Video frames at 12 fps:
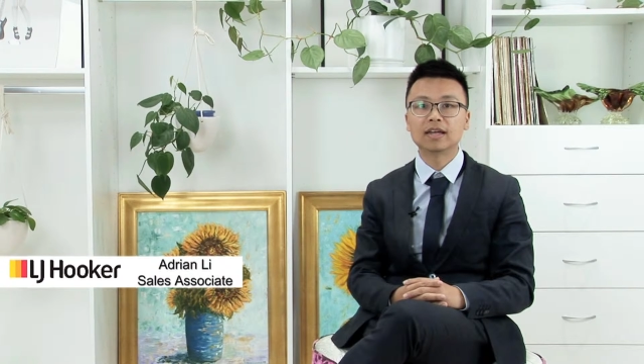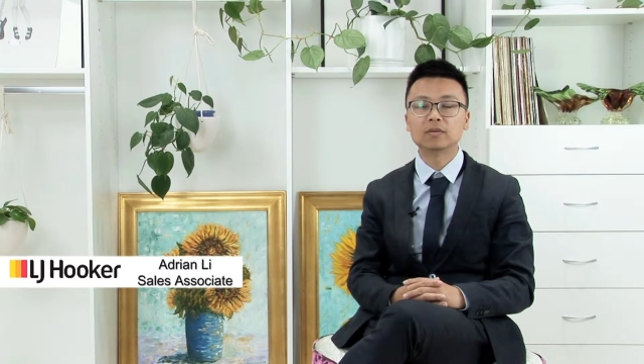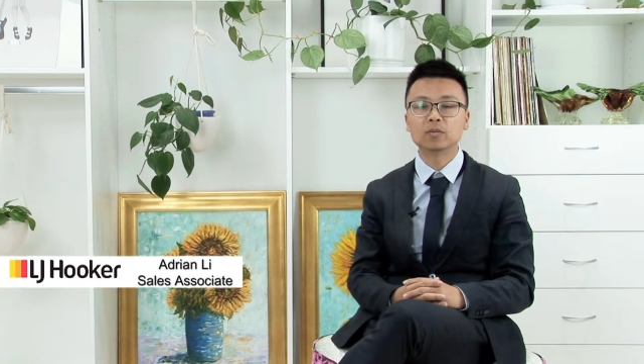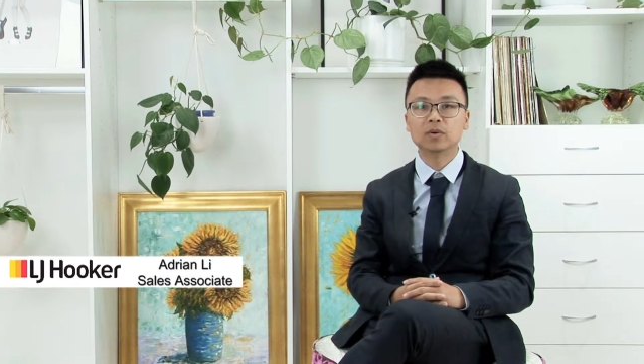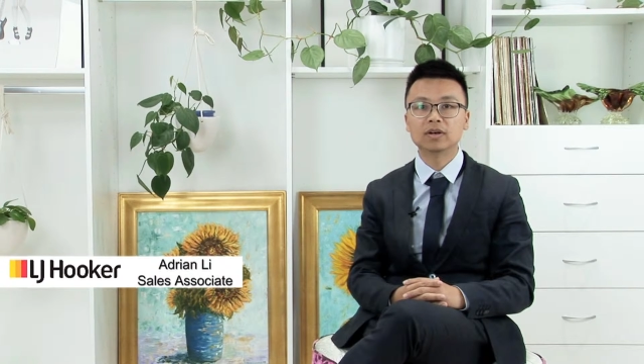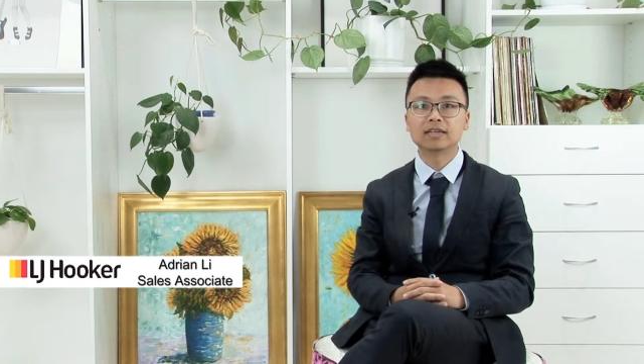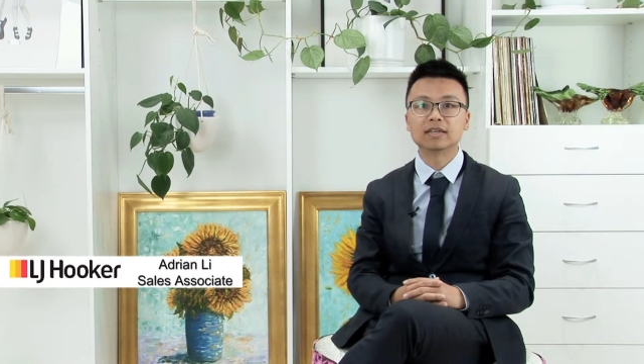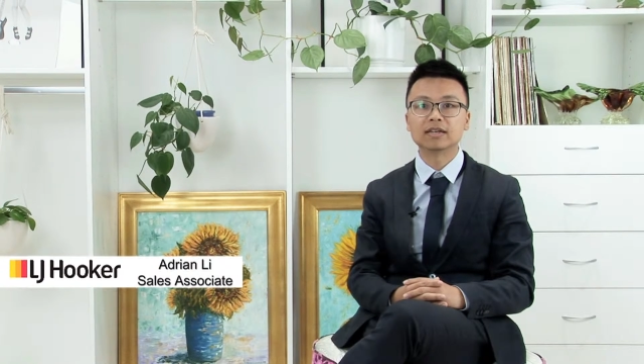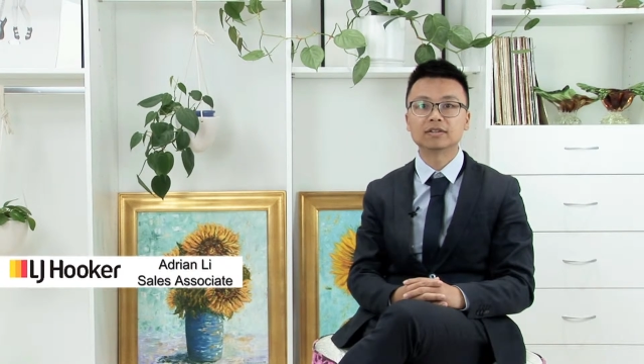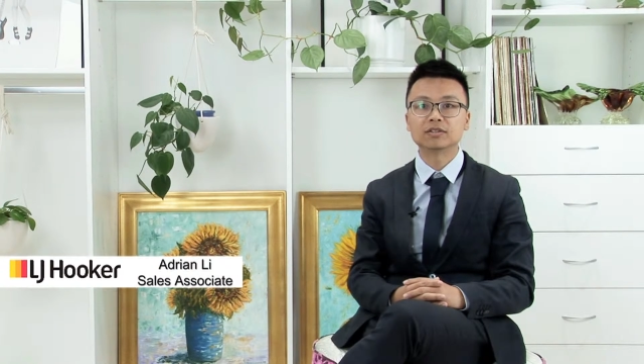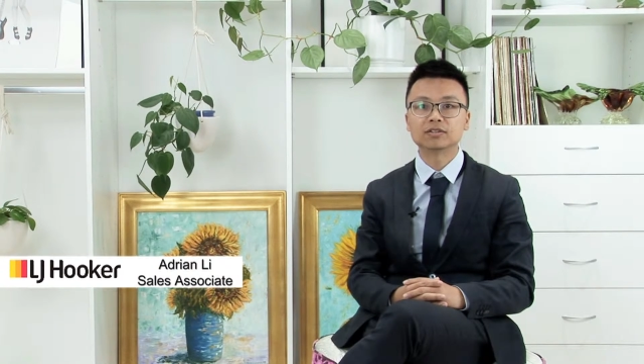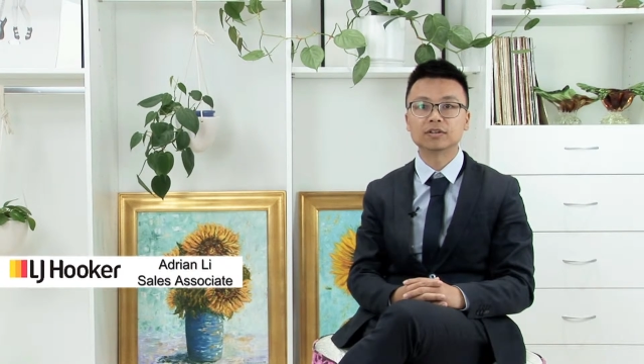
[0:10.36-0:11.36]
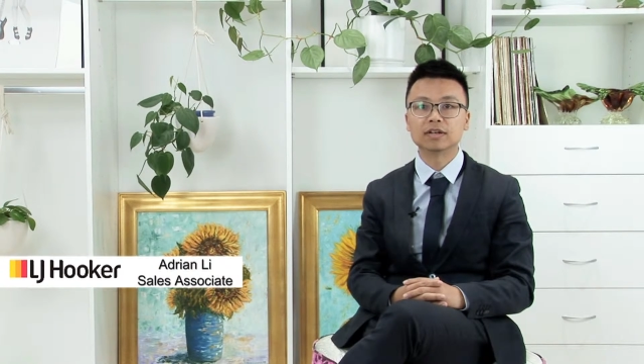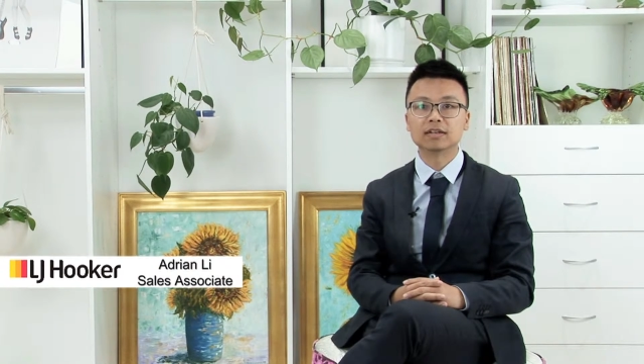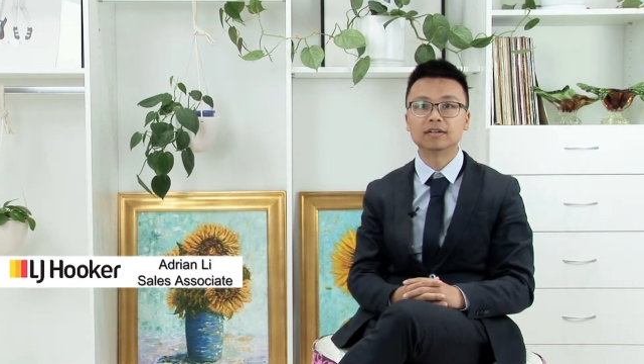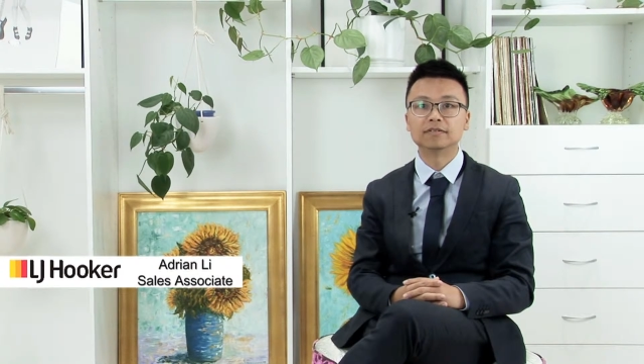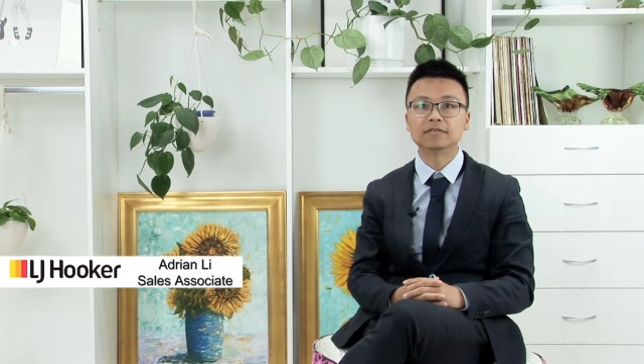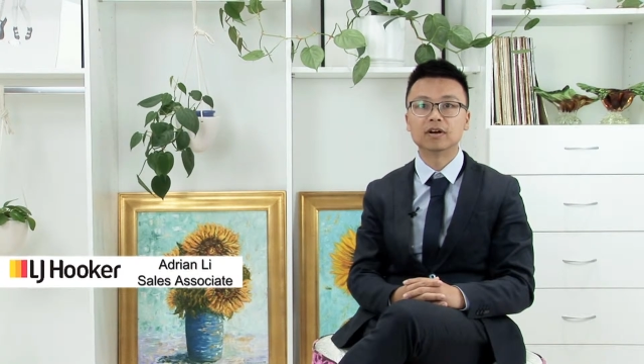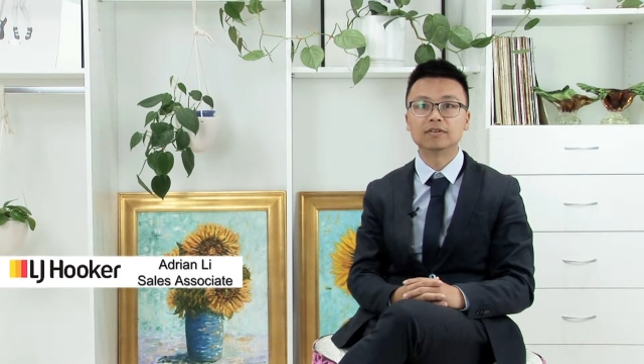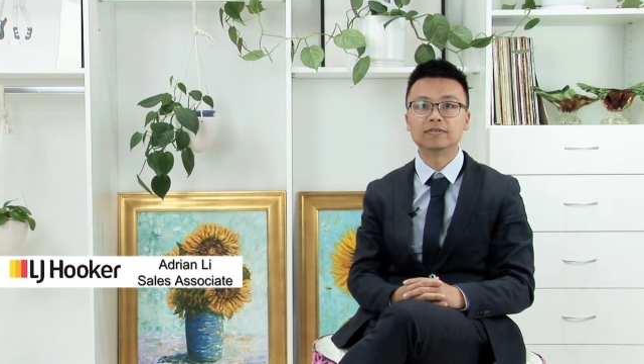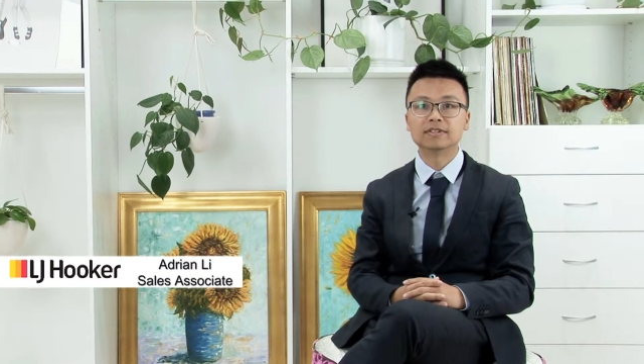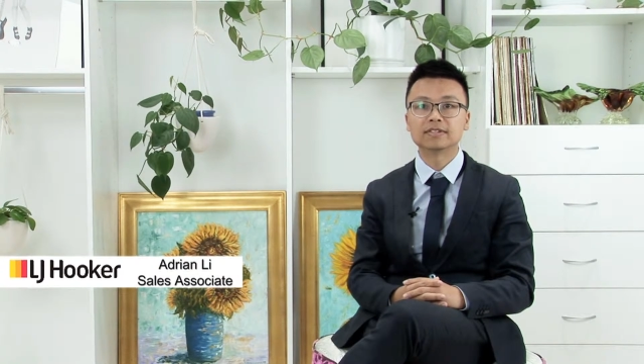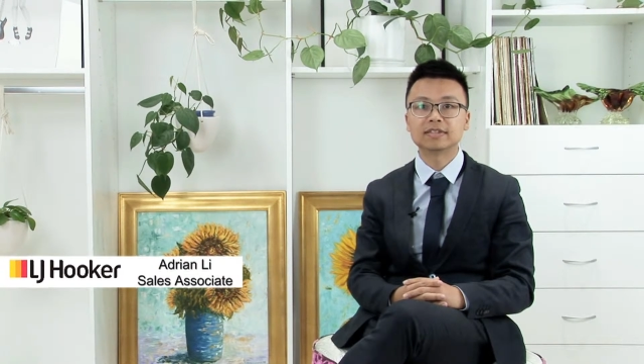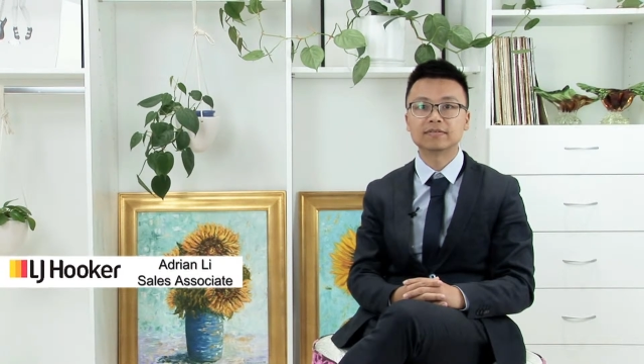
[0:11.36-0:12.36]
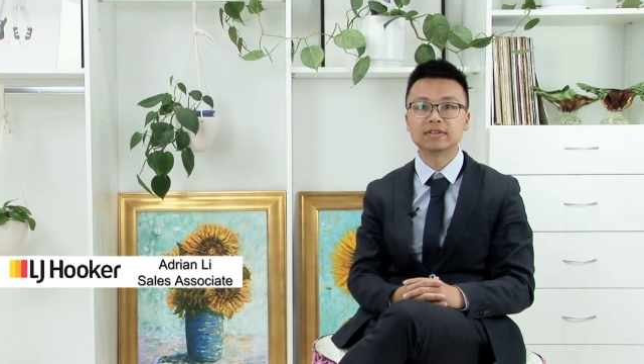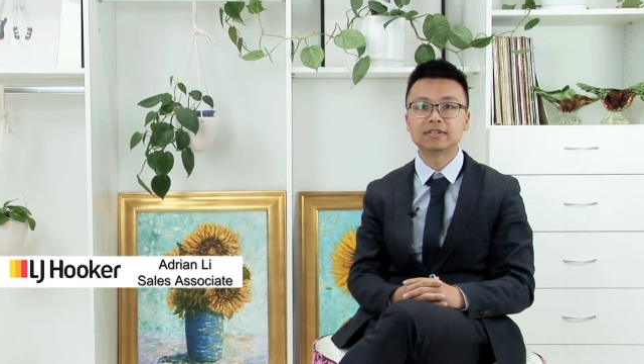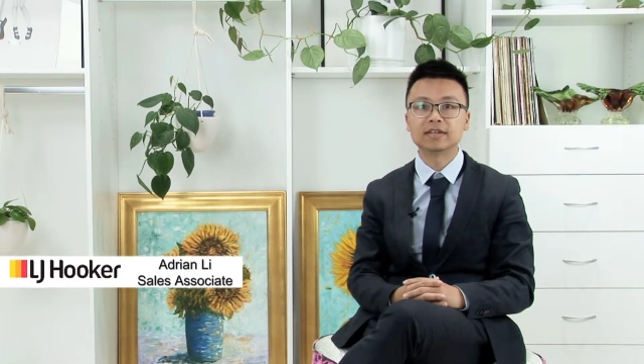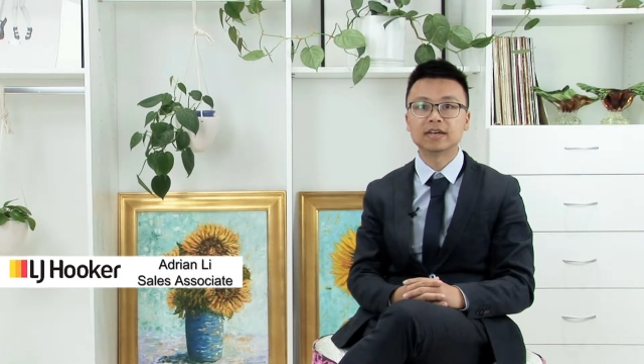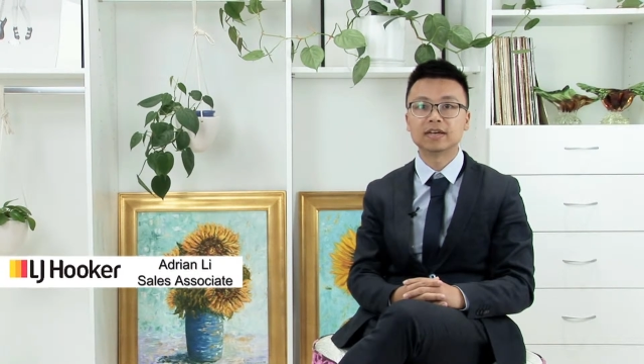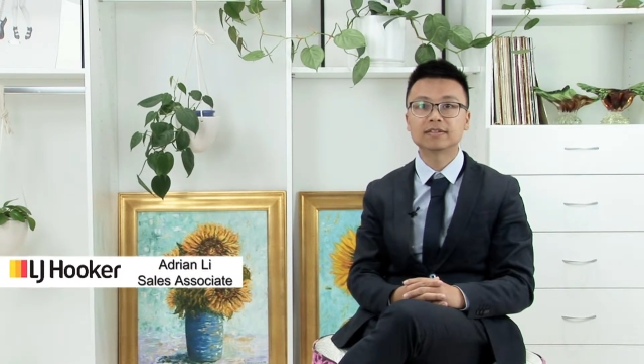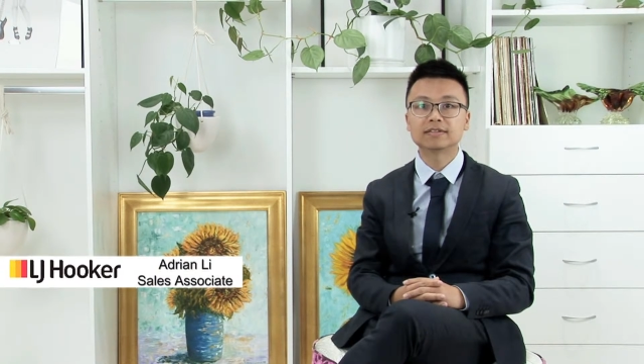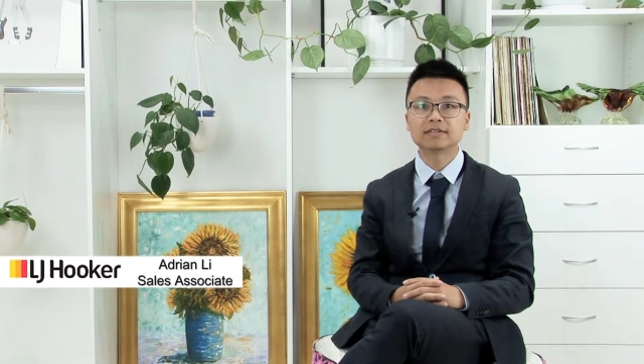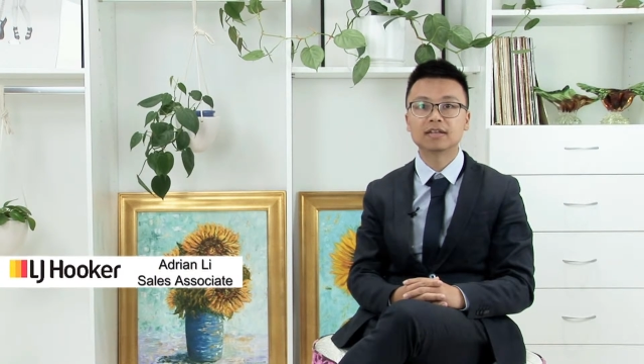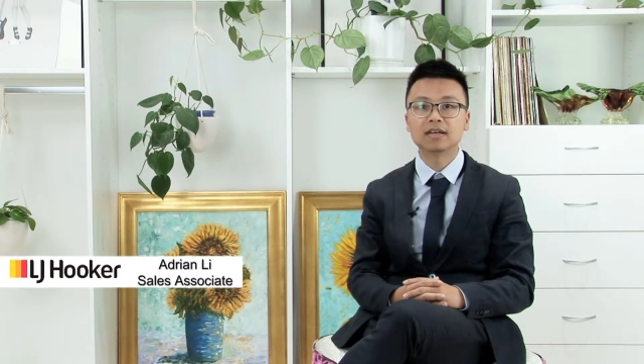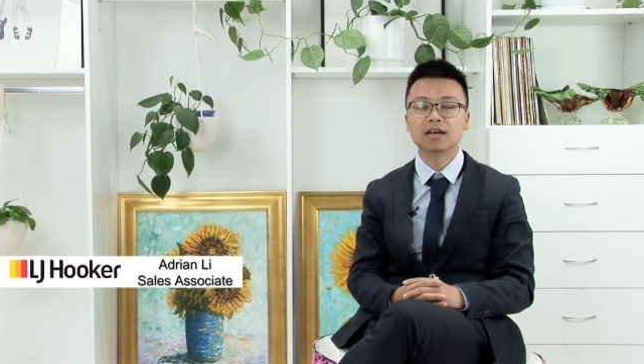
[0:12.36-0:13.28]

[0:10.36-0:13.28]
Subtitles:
and working in Australia for over 7 years.